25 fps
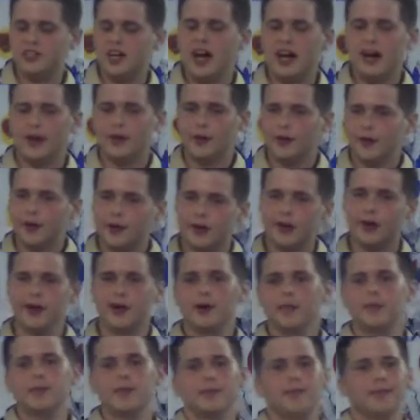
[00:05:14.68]
Tiger
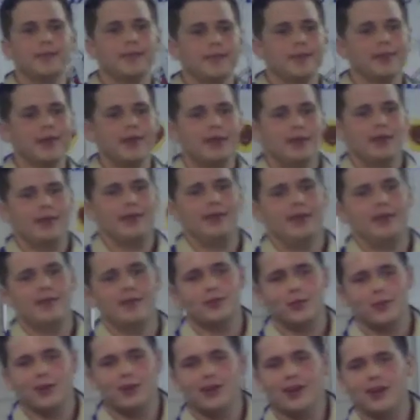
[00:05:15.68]
Cub,
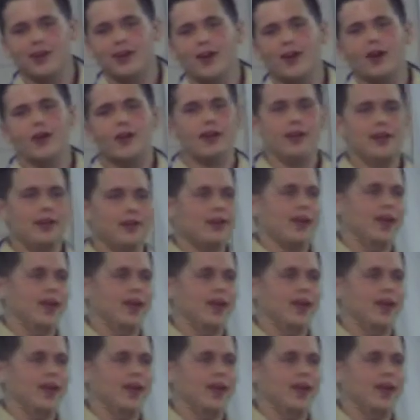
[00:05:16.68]
is what they call it,